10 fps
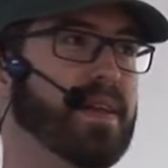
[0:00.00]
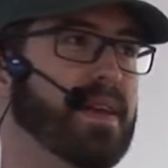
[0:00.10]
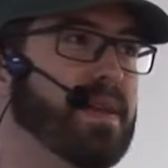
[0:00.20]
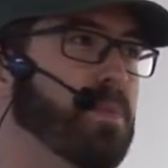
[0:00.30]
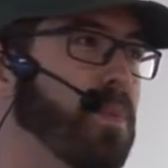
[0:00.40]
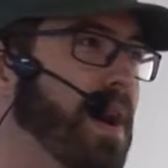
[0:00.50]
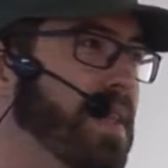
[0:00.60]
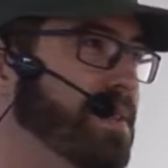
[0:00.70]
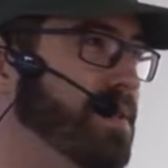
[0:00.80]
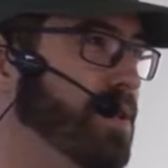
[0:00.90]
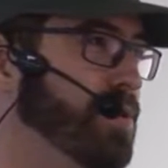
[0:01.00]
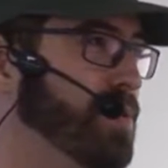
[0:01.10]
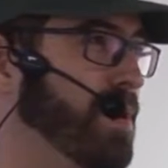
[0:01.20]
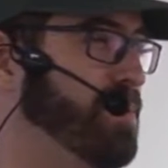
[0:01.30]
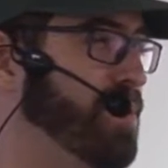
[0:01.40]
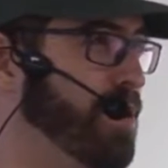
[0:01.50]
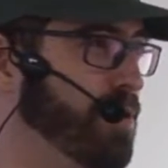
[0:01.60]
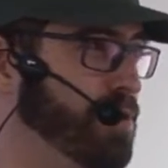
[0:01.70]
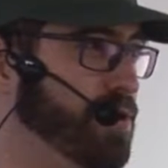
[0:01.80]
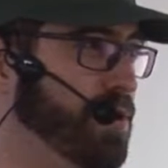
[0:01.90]
And what is the usual
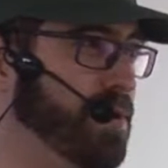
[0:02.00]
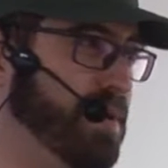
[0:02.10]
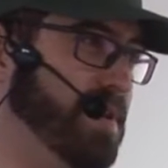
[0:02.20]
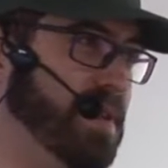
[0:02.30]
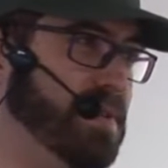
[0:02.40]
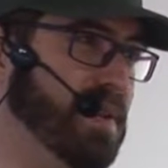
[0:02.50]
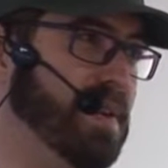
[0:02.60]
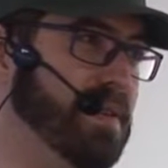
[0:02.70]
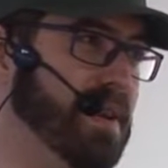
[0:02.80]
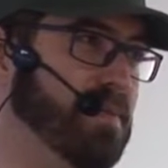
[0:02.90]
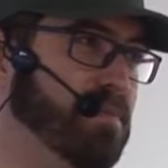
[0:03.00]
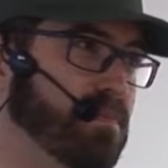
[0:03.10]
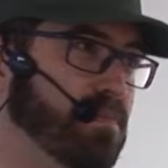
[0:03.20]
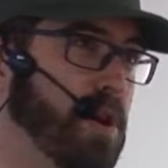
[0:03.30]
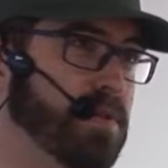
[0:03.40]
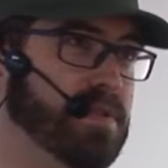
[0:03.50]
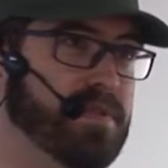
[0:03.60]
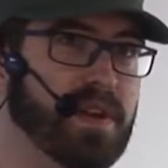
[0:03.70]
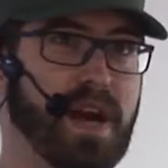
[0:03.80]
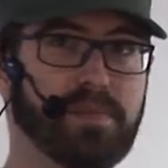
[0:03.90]
approach to unit testing at most
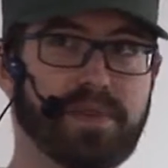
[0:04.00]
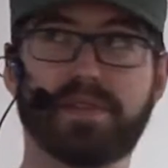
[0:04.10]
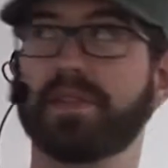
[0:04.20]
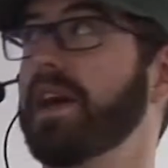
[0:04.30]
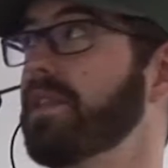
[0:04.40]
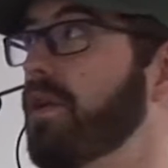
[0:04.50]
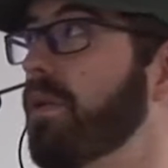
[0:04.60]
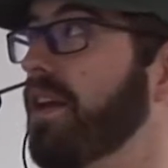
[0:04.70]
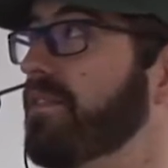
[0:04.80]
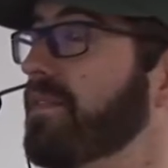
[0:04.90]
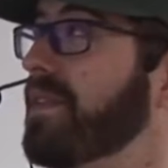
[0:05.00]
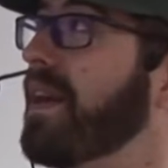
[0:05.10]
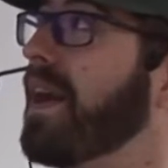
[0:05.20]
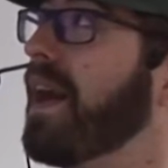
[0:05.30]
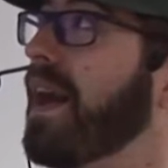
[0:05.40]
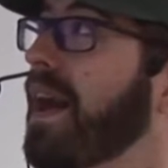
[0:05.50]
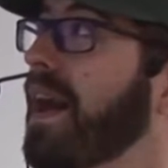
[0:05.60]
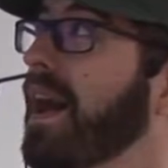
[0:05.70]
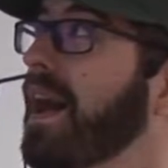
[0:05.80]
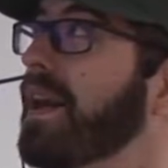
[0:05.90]
of the companies that I know of?
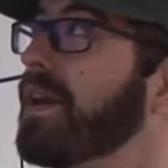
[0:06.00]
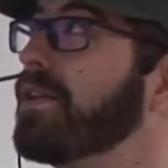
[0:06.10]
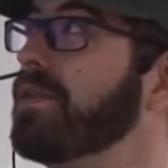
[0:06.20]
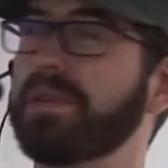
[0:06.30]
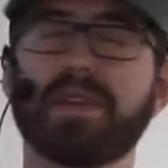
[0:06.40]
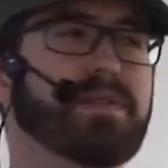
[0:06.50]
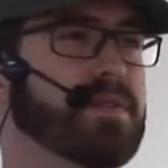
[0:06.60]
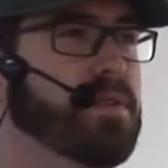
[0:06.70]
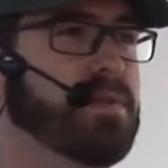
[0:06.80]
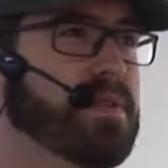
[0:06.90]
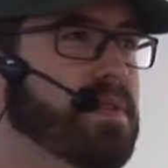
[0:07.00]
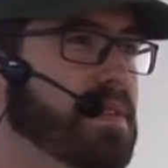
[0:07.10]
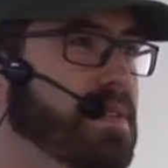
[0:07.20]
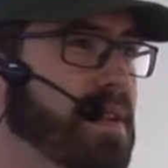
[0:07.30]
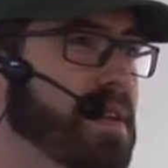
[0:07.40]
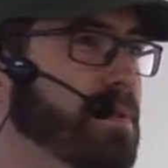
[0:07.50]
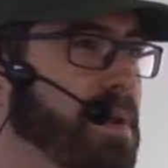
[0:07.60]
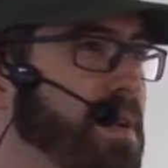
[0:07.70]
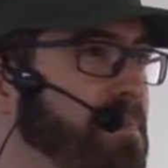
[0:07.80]
Who needs unit tests anyway?